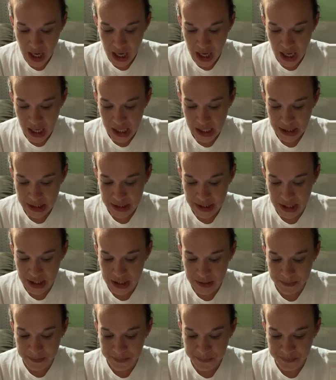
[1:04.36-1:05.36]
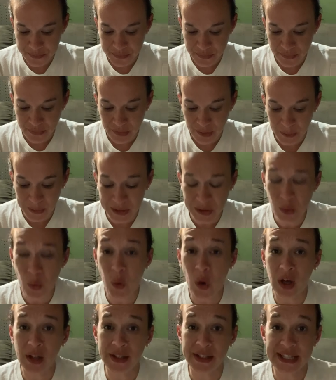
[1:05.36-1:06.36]
And we had
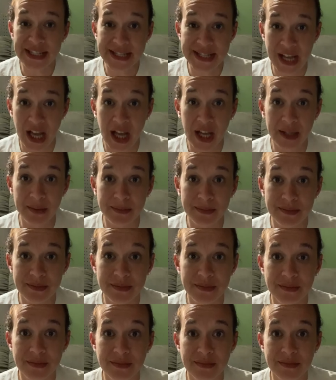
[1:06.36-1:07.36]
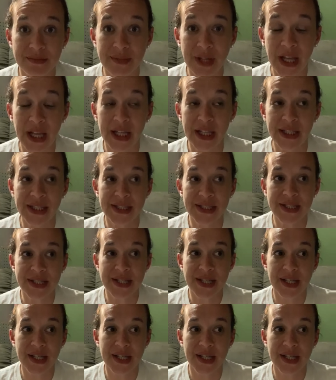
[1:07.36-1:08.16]
quality time. And,